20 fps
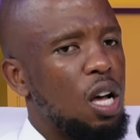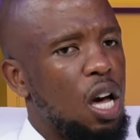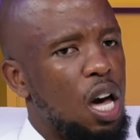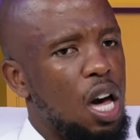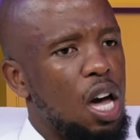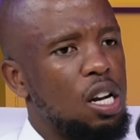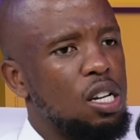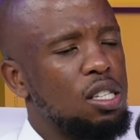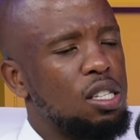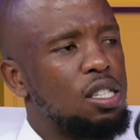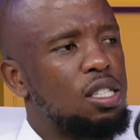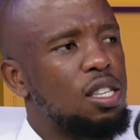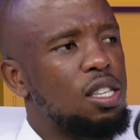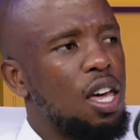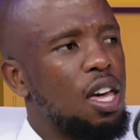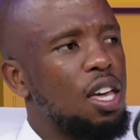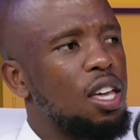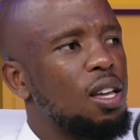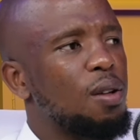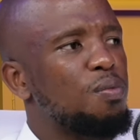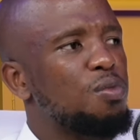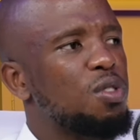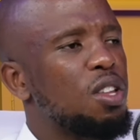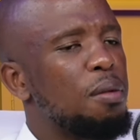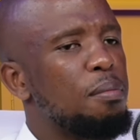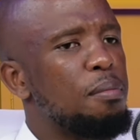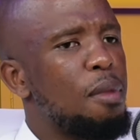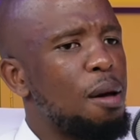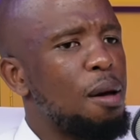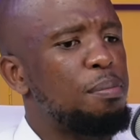and he's saying,
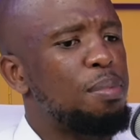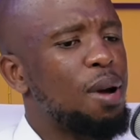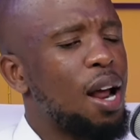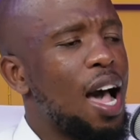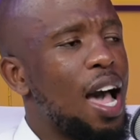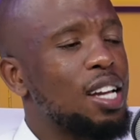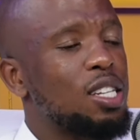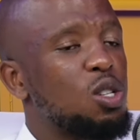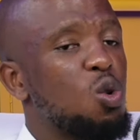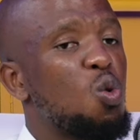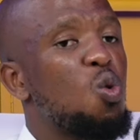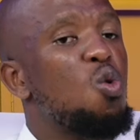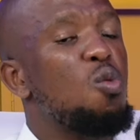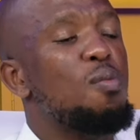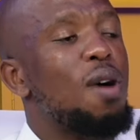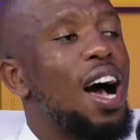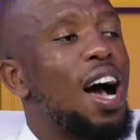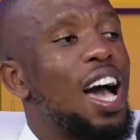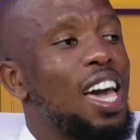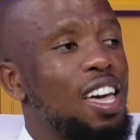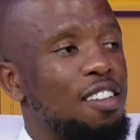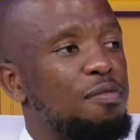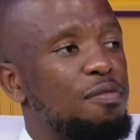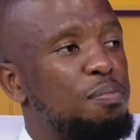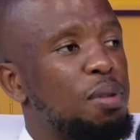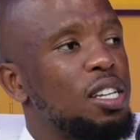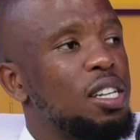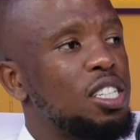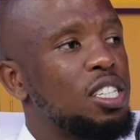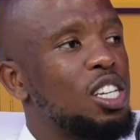My bride, whom I have
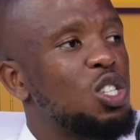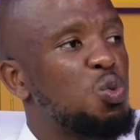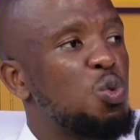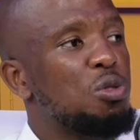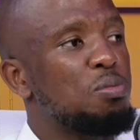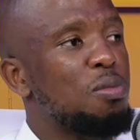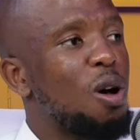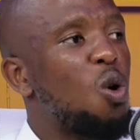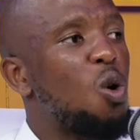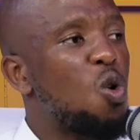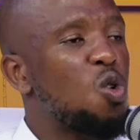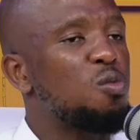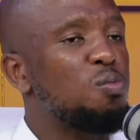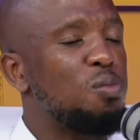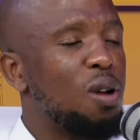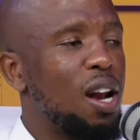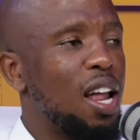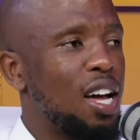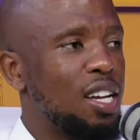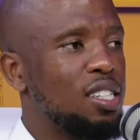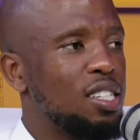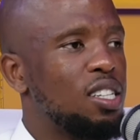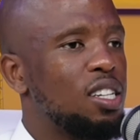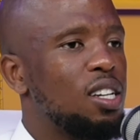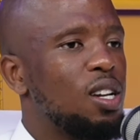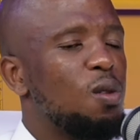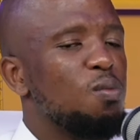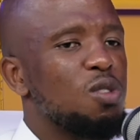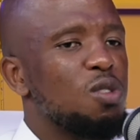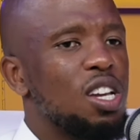purchased with my own blood,
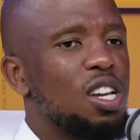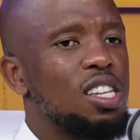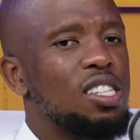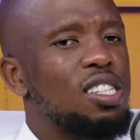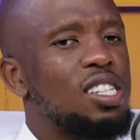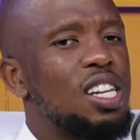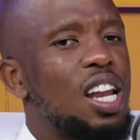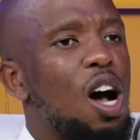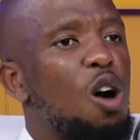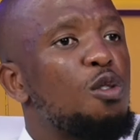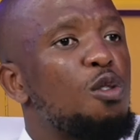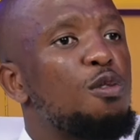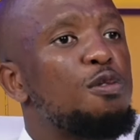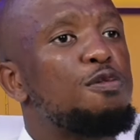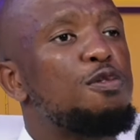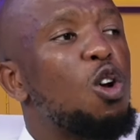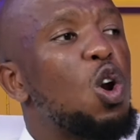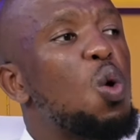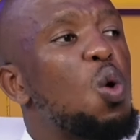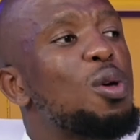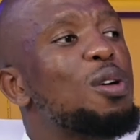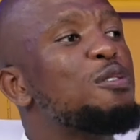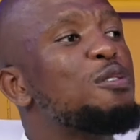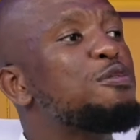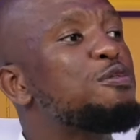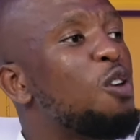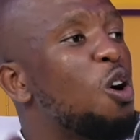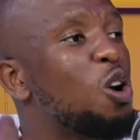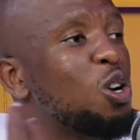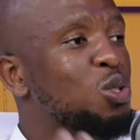is now following
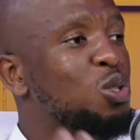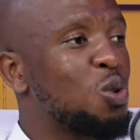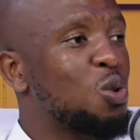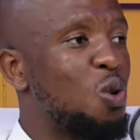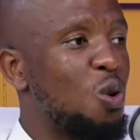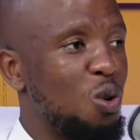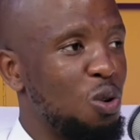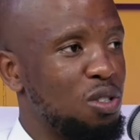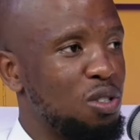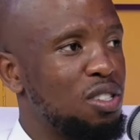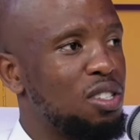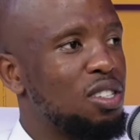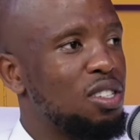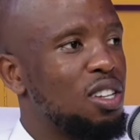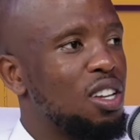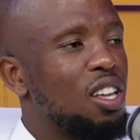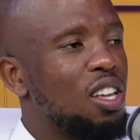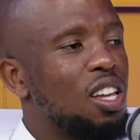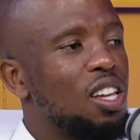false gods, Eish.